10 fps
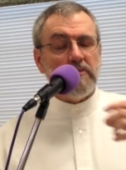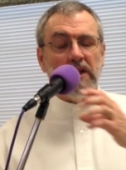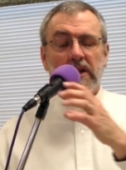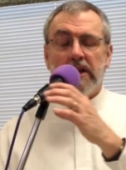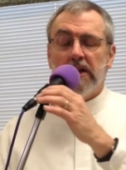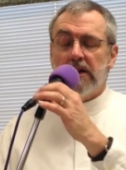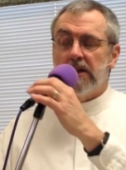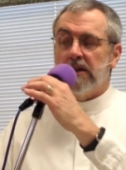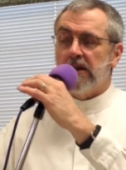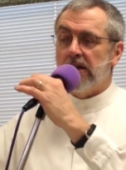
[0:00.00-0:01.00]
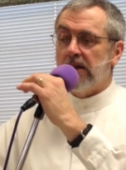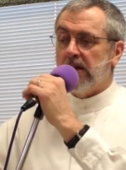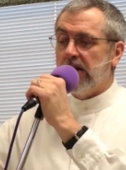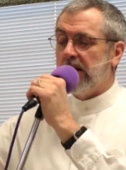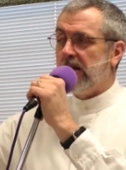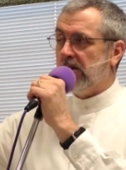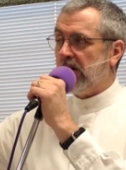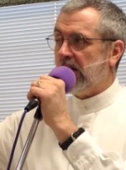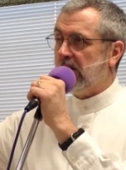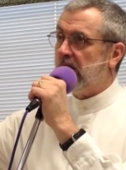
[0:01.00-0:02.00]
he, uh, uh, he,
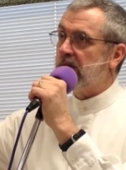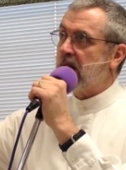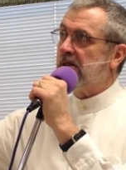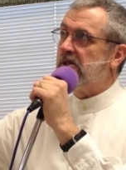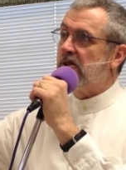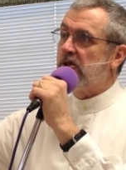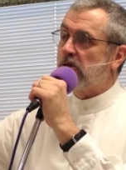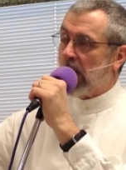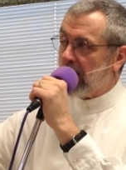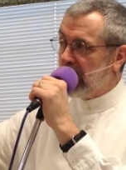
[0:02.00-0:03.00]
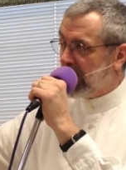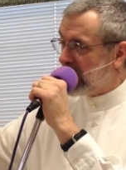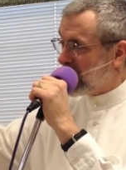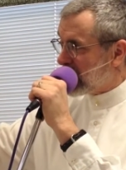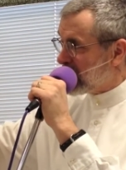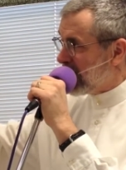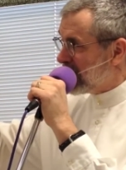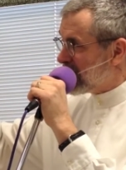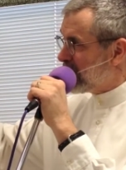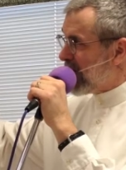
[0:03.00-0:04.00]
he tends to describe things as,
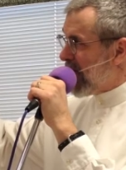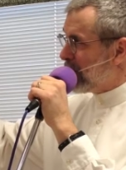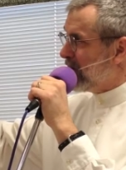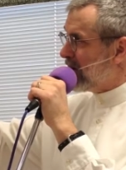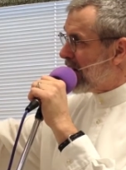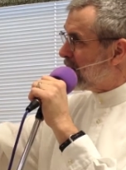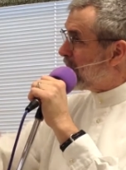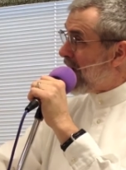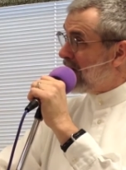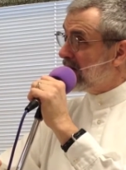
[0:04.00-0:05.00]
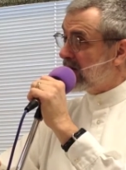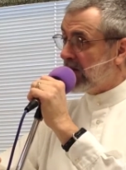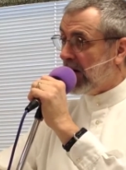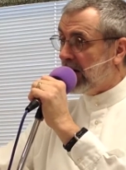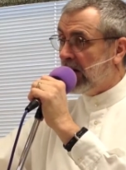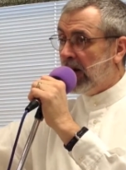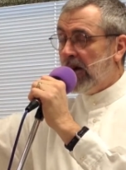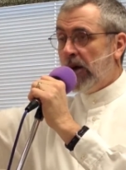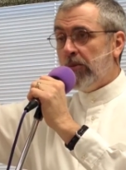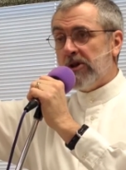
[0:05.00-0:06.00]
as if they happened not in Palestine,
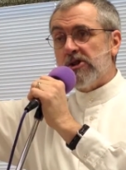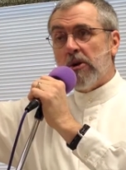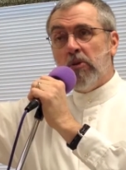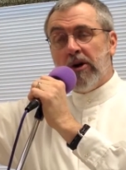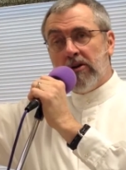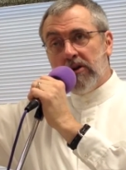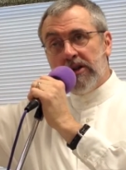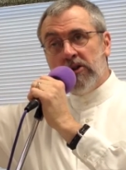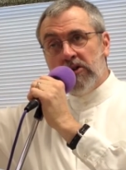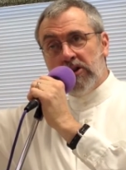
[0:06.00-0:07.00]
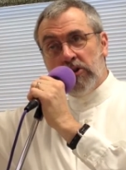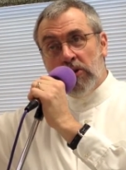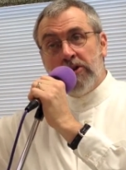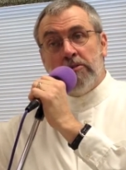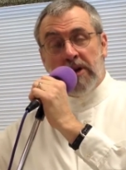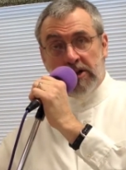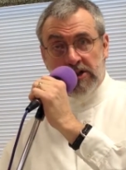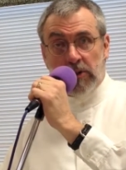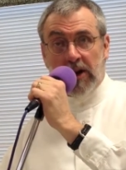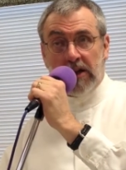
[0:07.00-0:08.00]
but somewhere in the northern
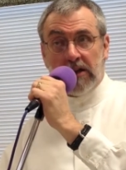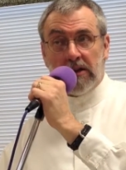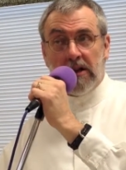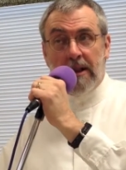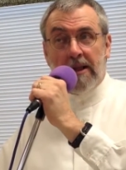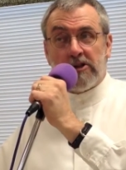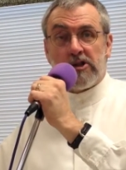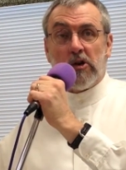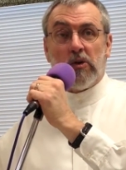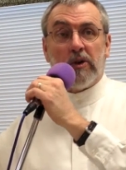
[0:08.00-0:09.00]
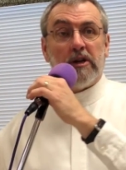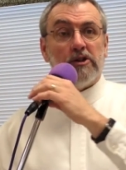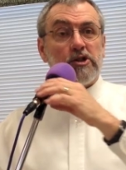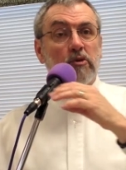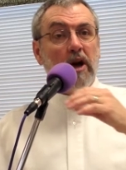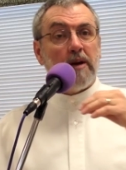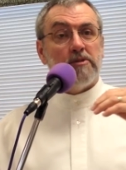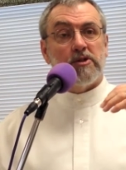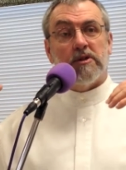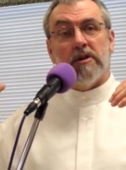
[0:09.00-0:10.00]
Mediterranean. So he
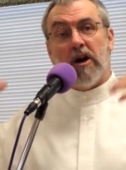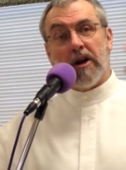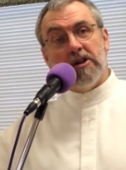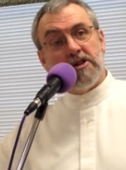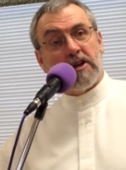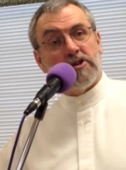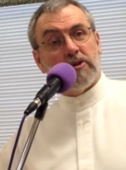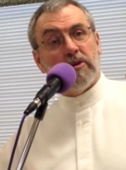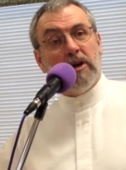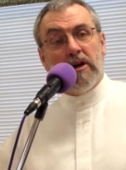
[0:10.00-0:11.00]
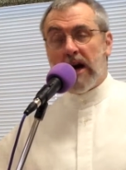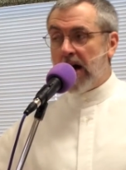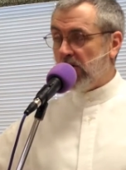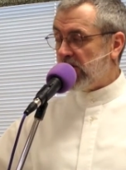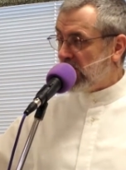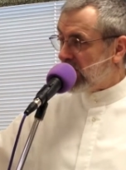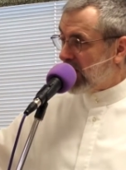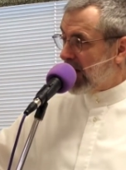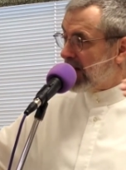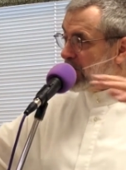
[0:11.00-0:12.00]
describes the architecture, houses
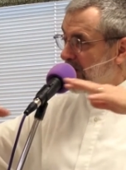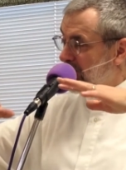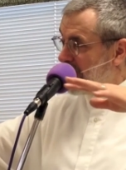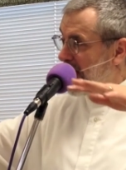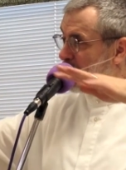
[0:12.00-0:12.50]
not as being flat